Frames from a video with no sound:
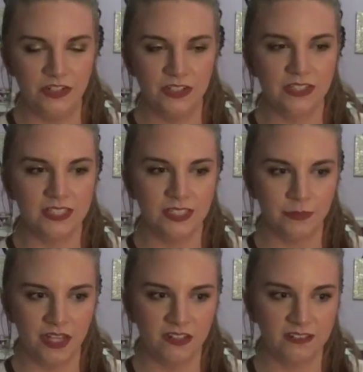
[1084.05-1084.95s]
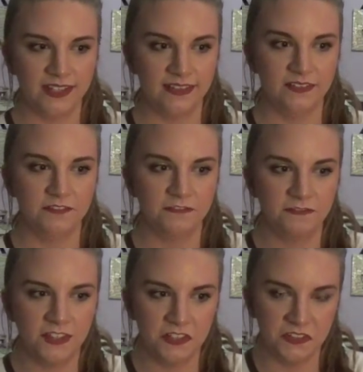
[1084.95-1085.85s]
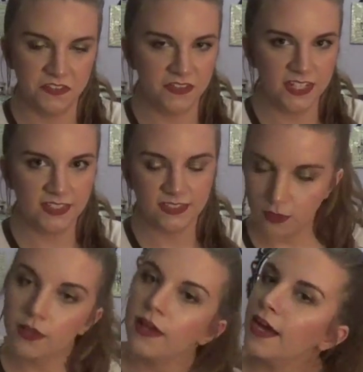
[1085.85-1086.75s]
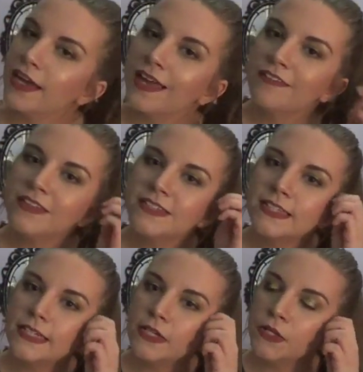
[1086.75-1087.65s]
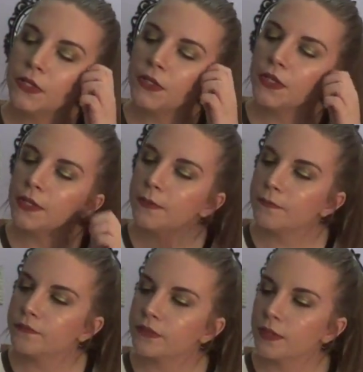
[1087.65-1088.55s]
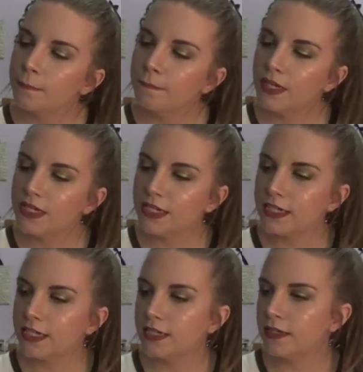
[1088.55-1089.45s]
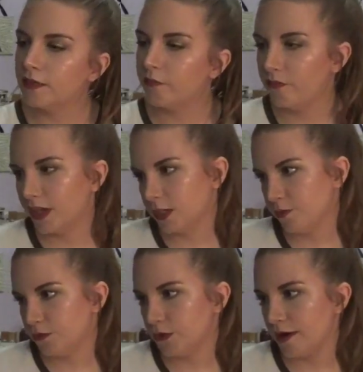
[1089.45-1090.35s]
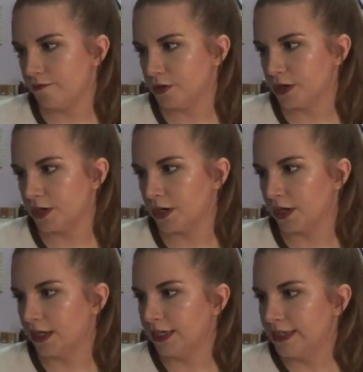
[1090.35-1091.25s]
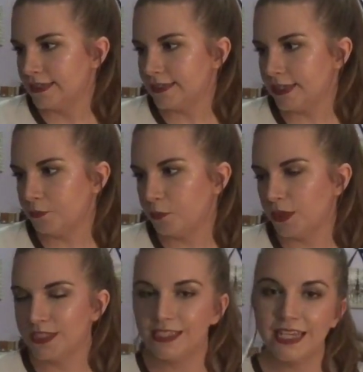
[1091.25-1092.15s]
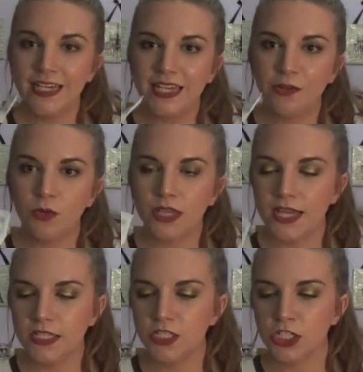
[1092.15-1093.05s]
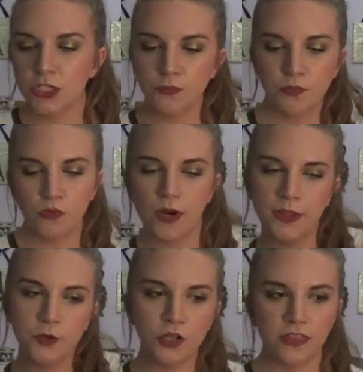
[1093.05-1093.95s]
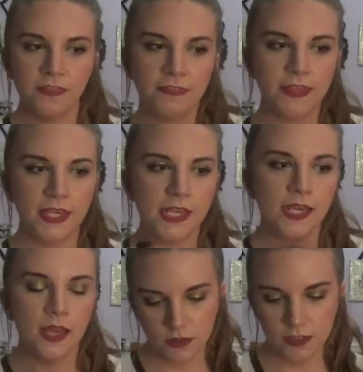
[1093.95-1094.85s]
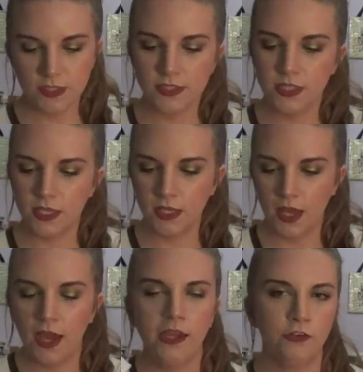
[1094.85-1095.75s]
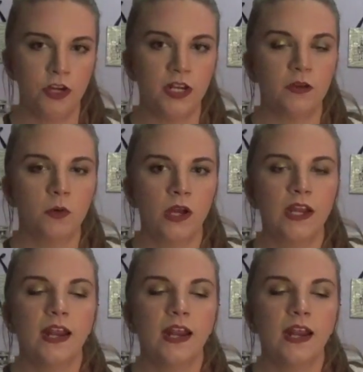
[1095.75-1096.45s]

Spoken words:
on the smell and the feel of it. I have this little mini Makeup Forever Step 1 Skin Equalizer Primer thingy. This is the hydrating one.